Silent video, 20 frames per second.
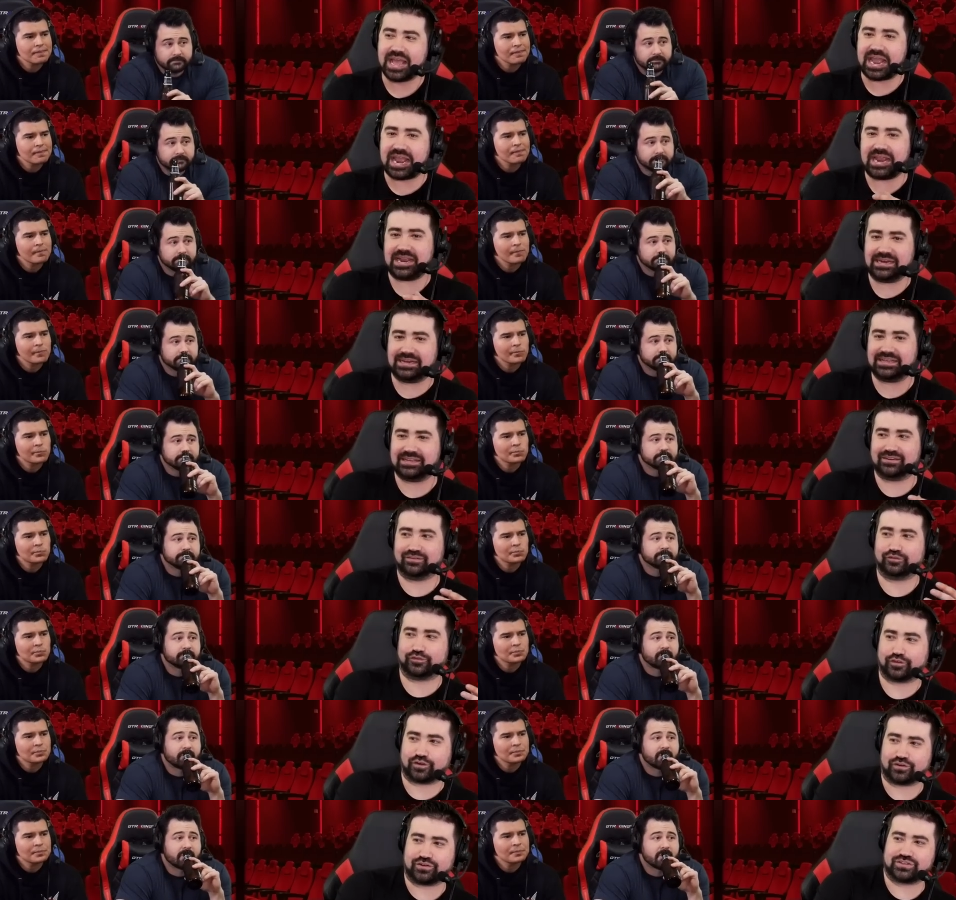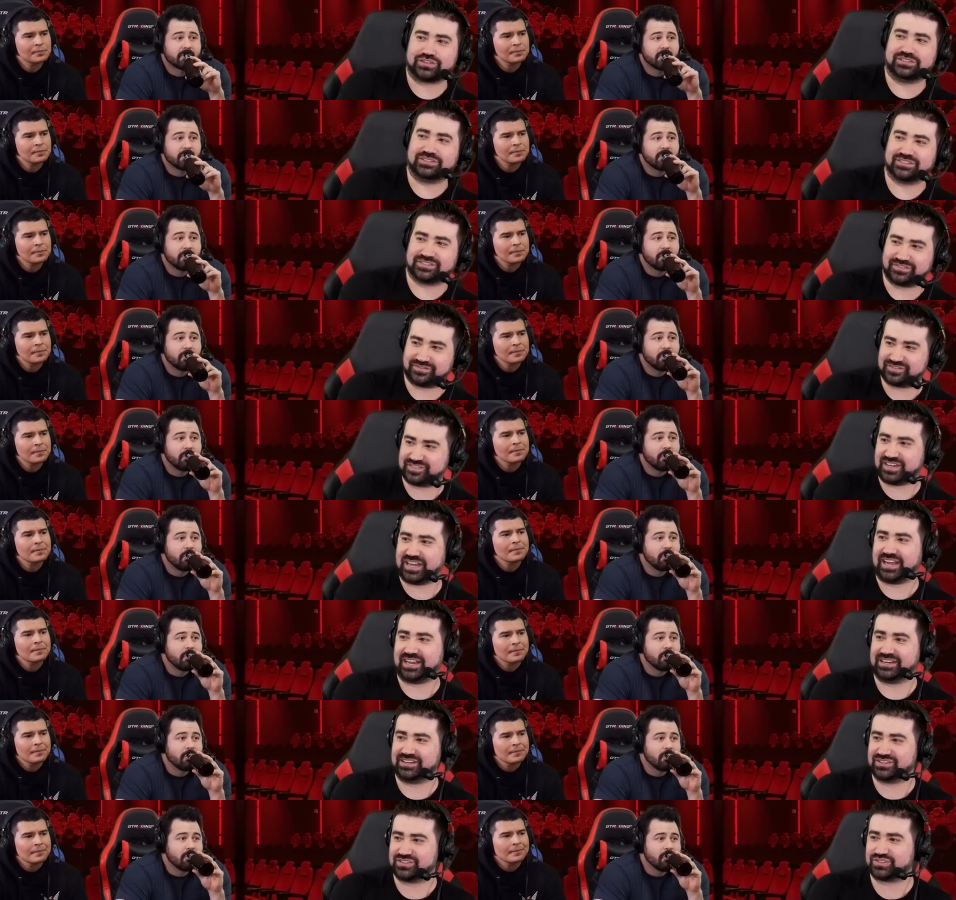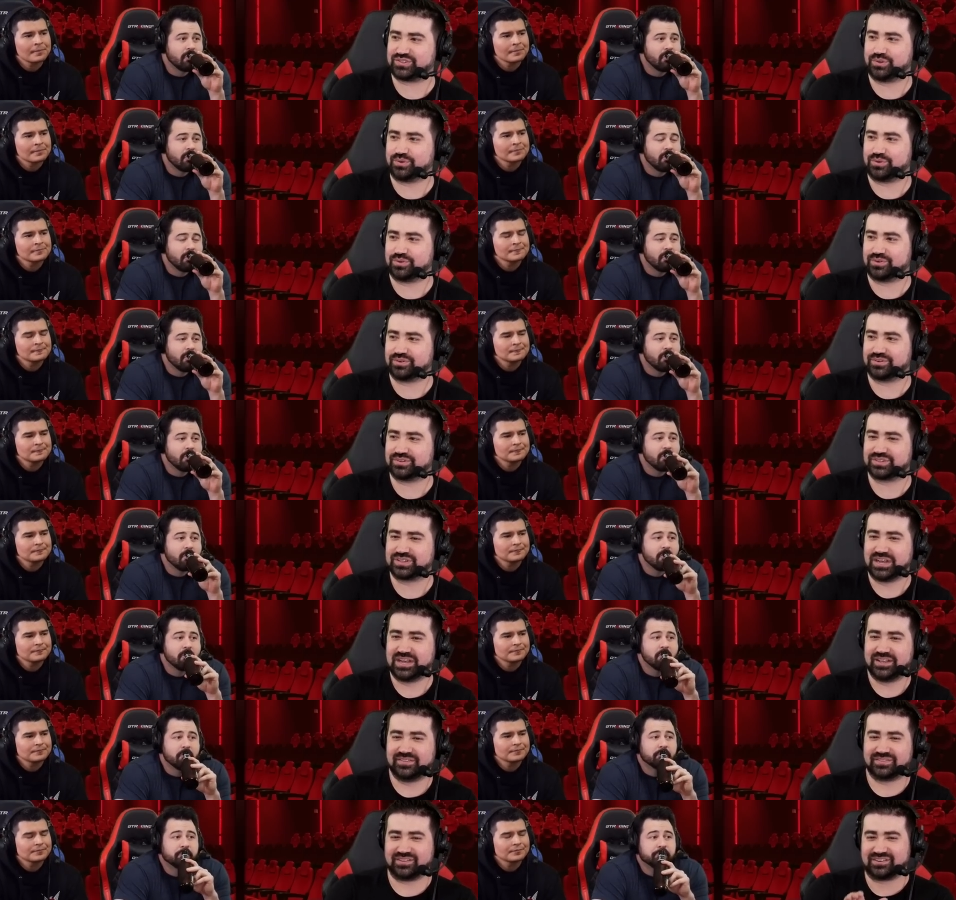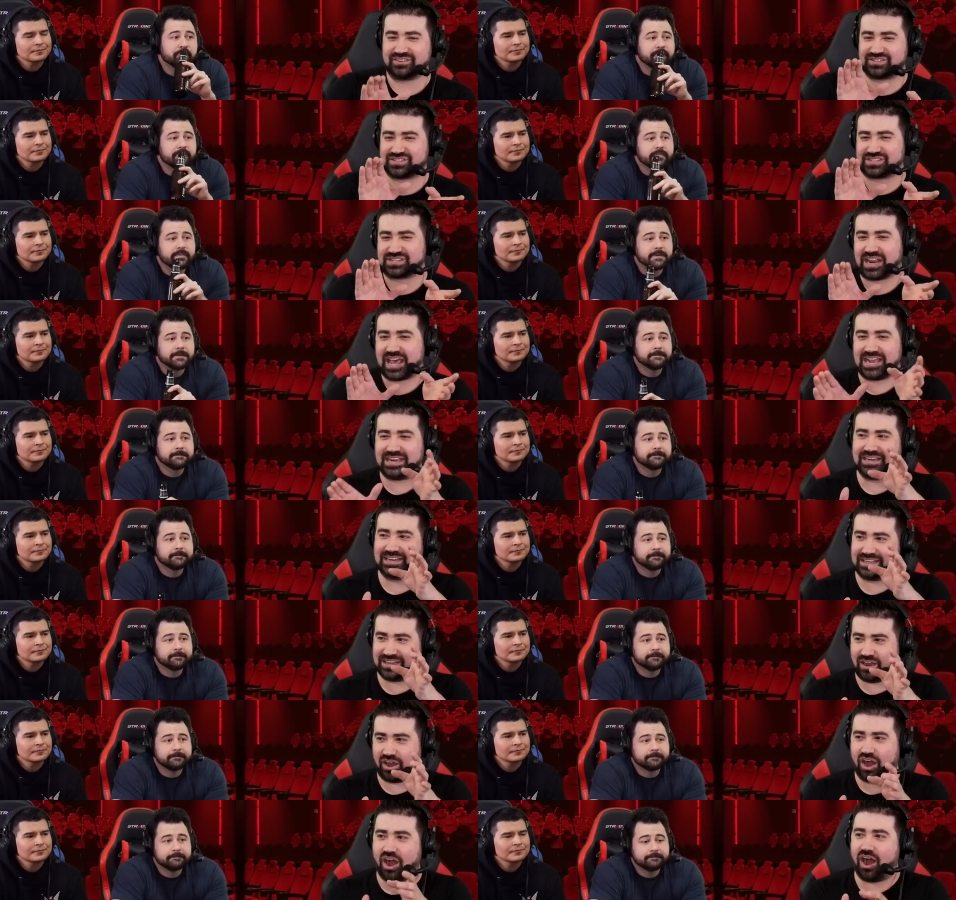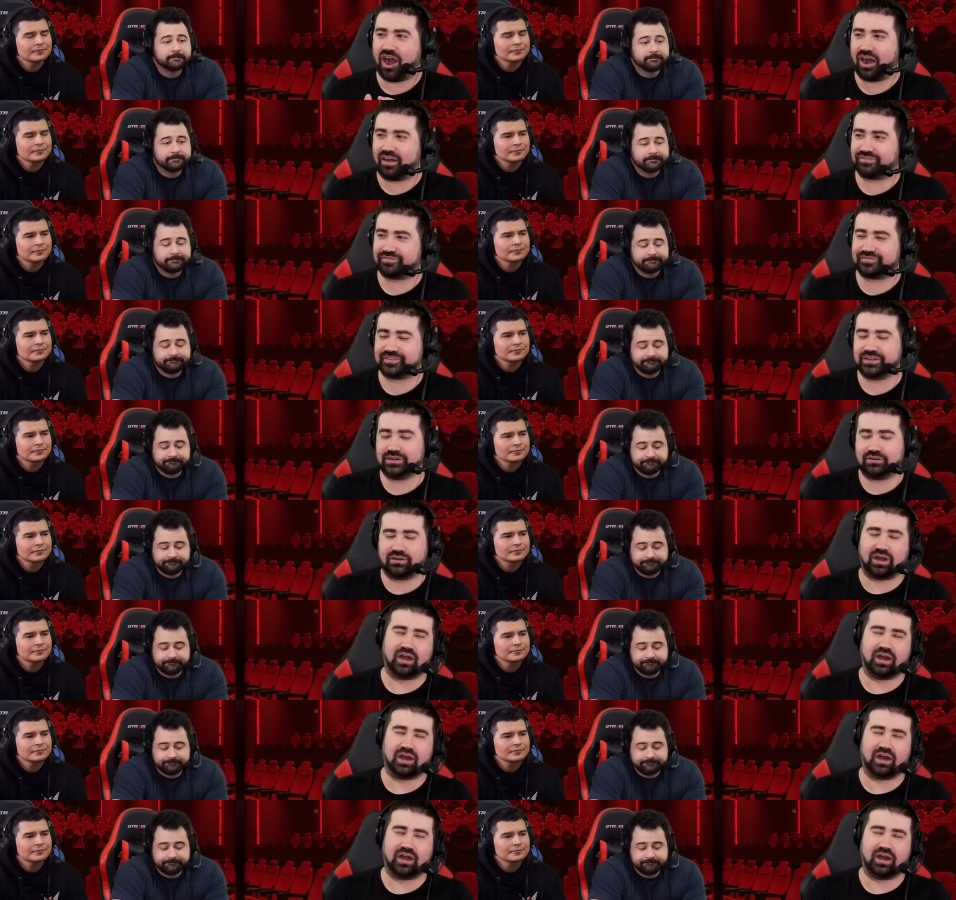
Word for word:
Speaker 1: alien versions of dinosaurs that are slightly off. You know,